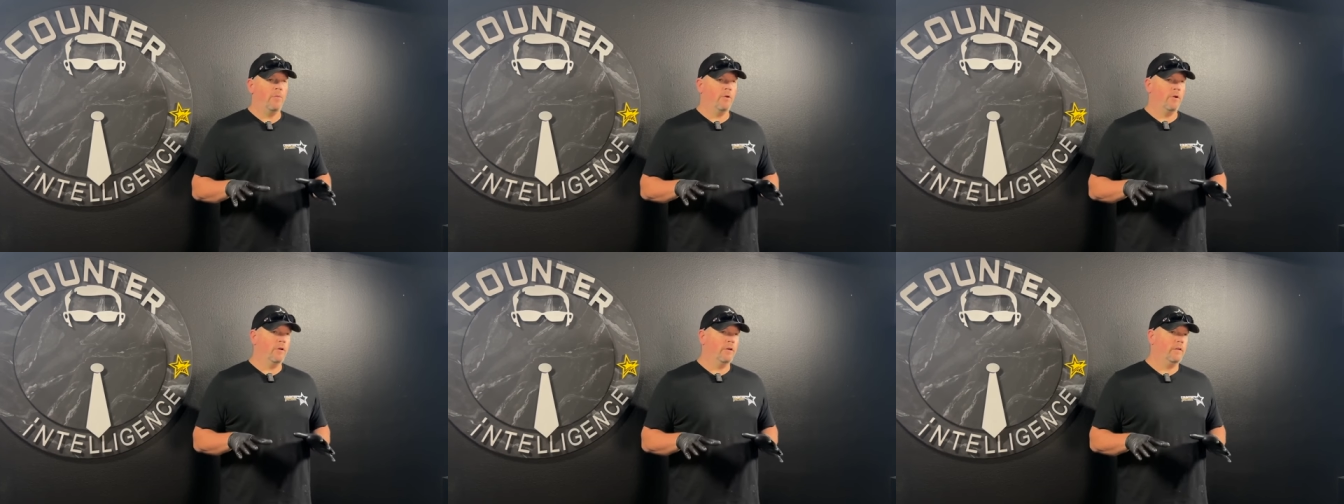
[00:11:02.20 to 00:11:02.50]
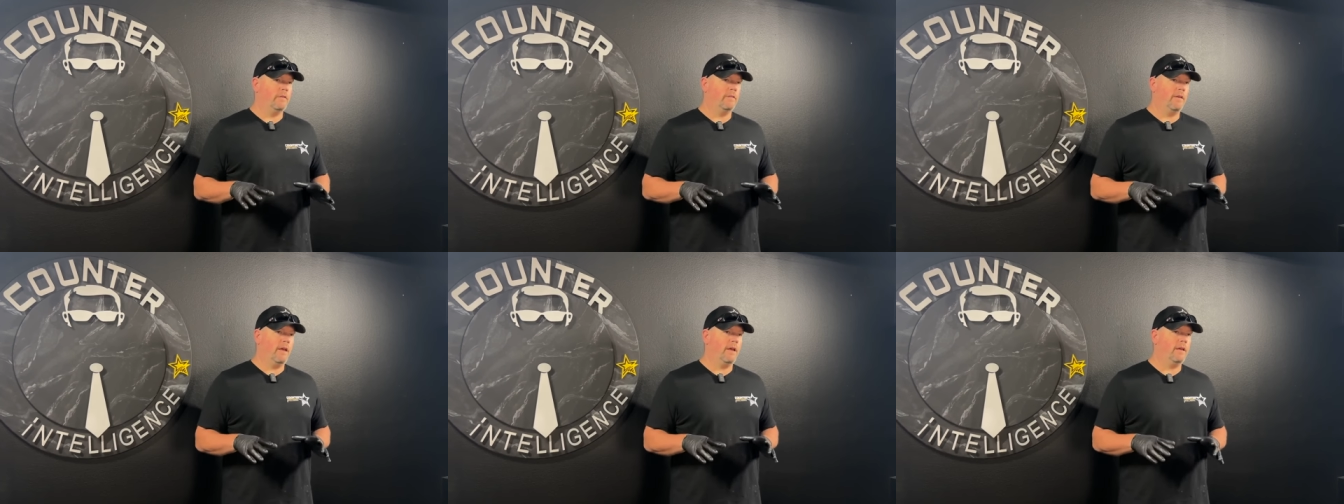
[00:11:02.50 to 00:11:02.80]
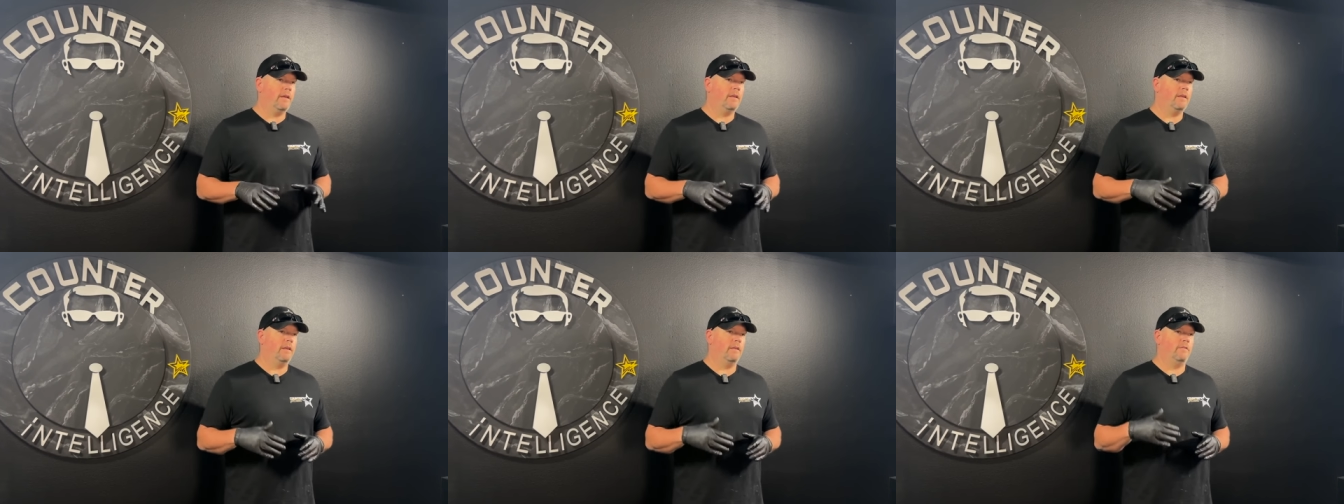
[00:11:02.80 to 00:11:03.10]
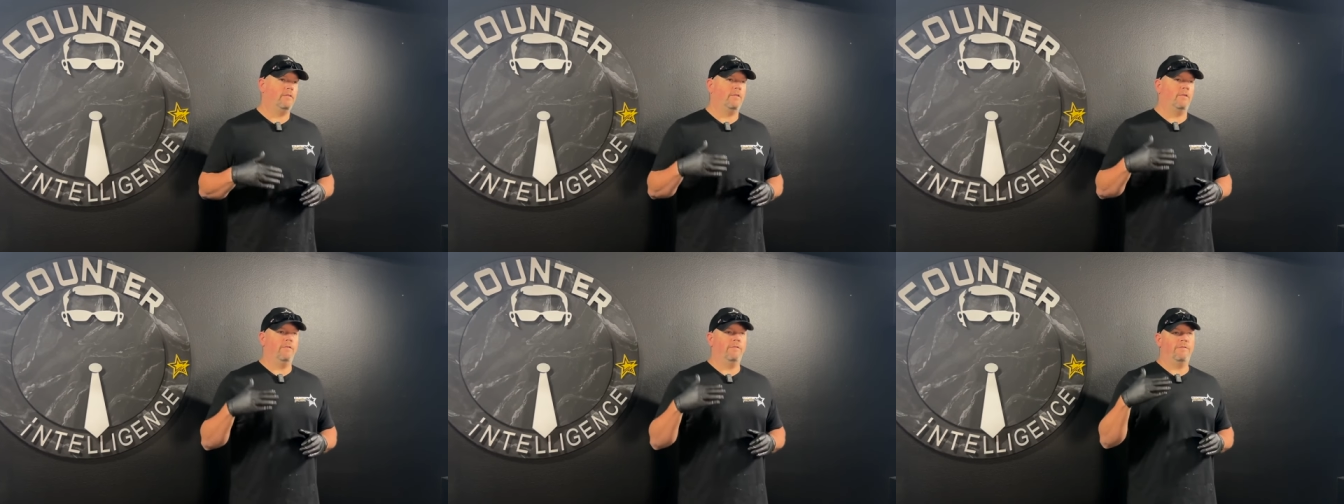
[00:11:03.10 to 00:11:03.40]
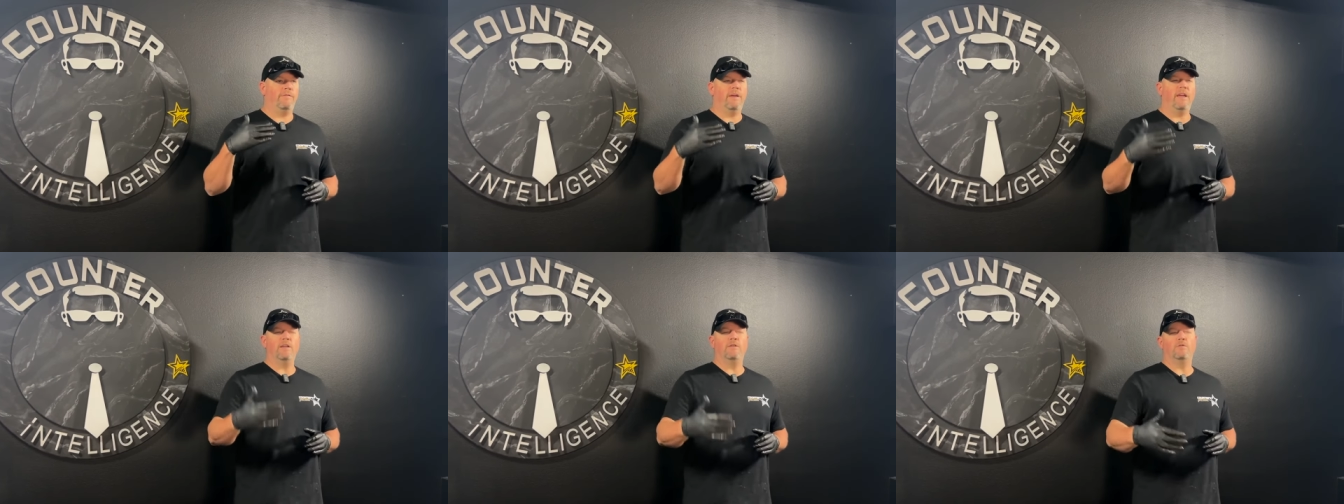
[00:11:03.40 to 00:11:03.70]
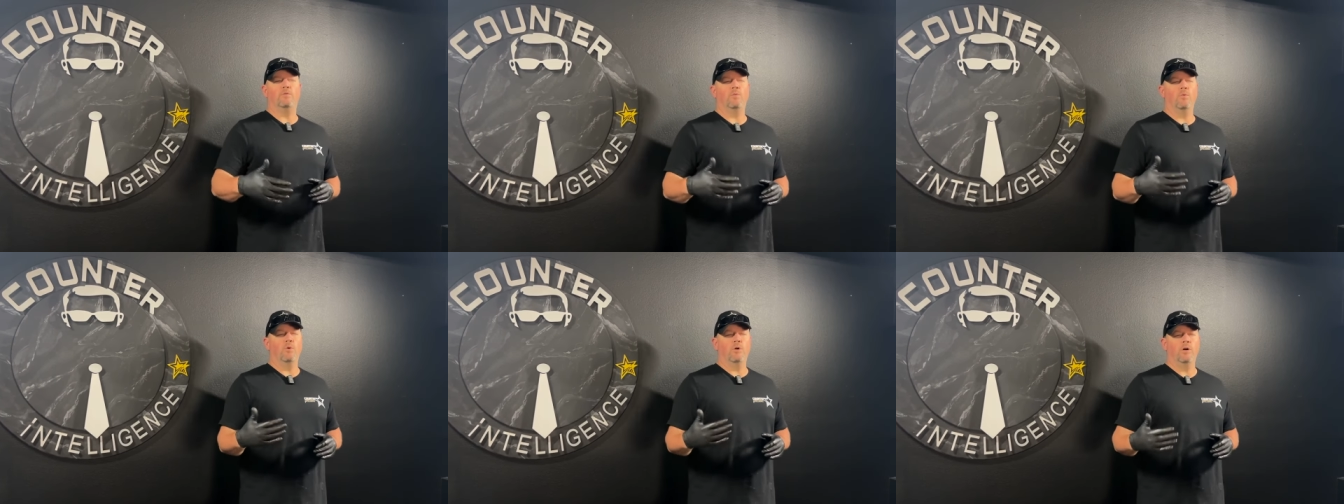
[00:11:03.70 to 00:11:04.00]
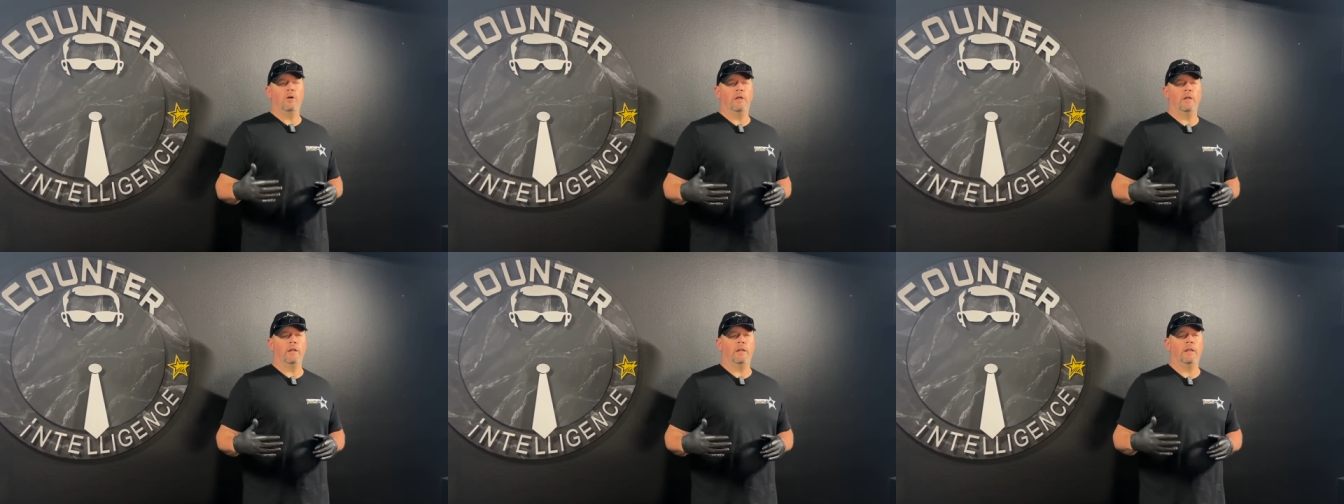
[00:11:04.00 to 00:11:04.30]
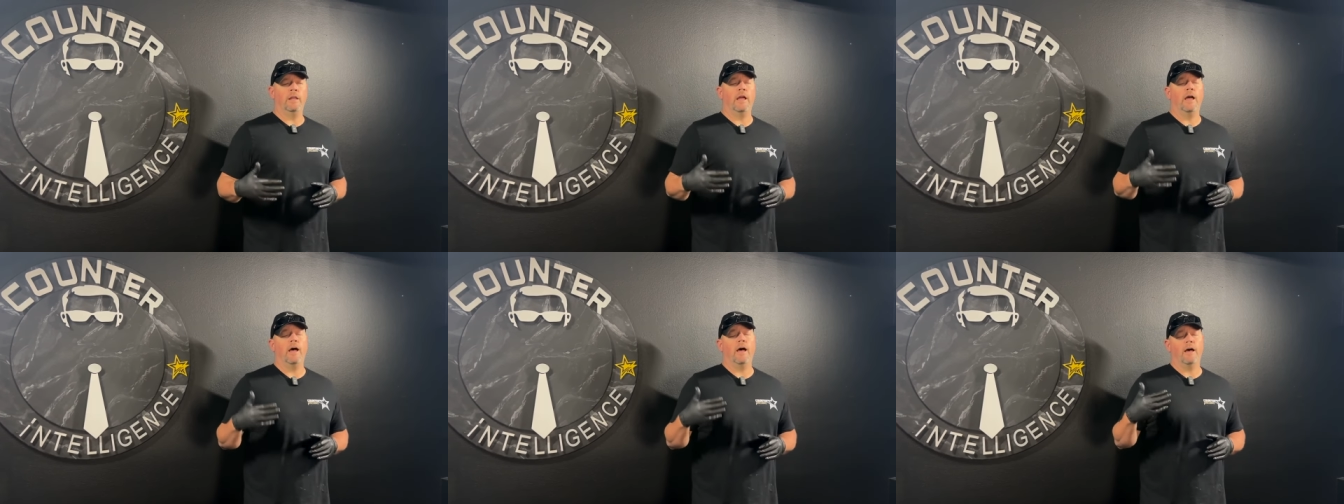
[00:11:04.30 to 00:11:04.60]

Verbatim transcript: we're gonna take it into phase one